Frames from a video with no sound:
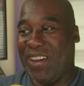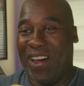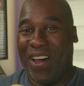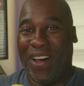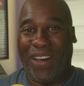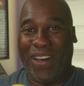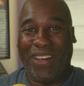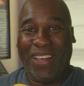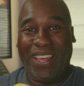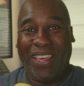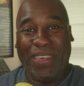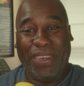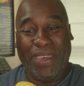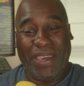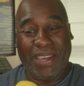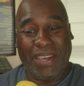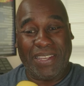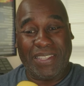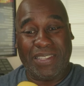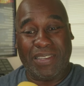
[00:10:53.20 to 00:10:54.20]
y'all,
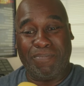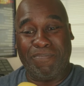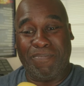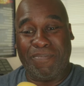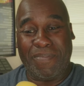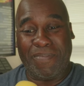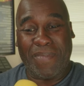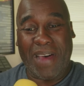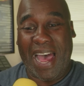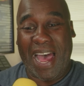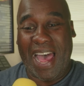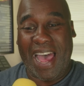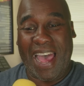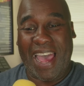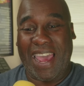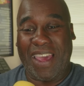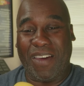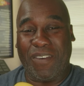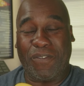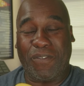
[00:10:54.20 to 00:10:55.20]
is
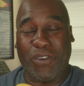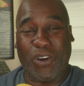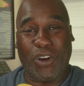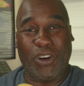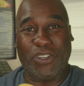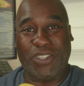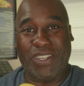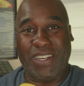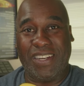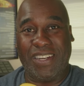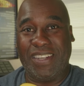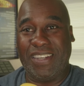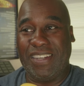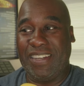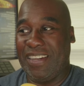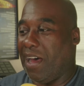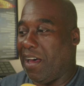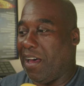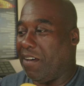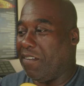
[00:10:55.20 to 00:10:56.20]
my version
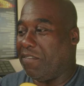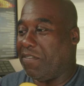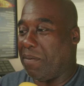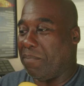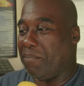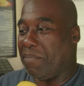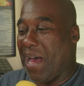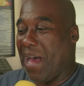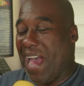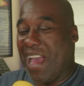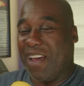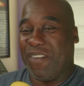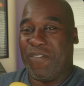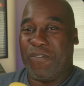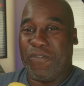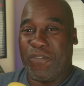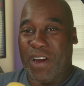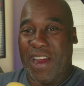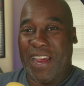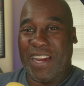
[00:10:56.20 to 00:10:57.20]
of my
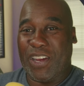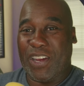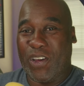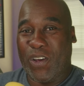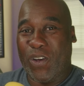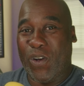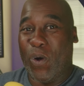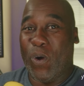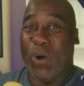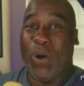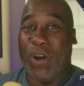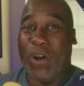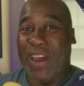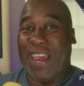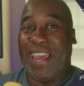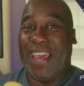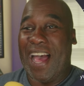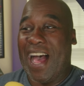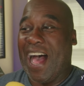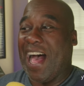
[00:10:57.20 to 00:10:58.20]
friend
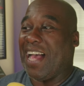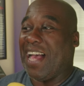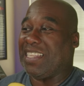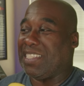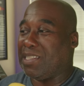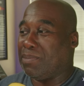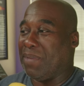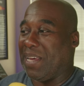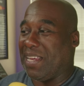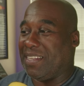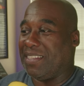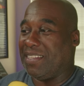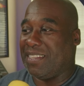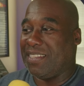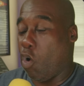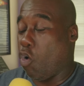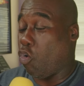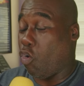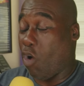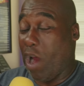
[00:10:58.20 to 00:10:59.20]
Corey
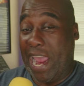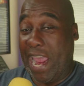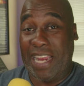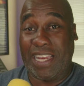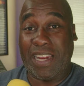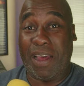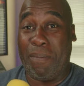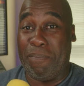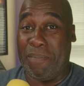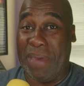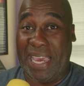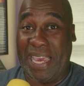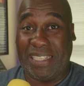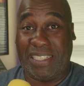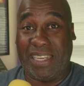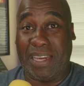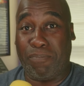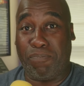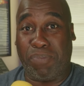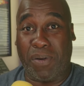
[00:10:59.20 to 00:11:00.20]
Osman's great,
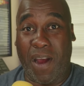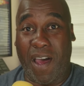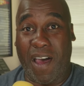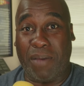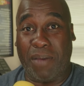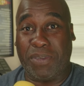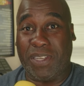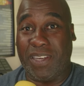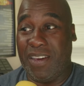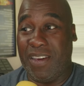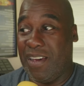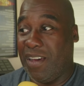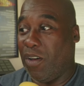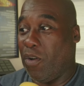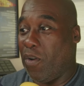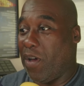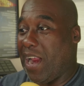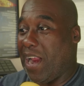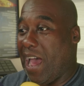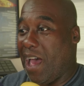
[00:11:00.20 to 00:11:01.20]
amazing prompt on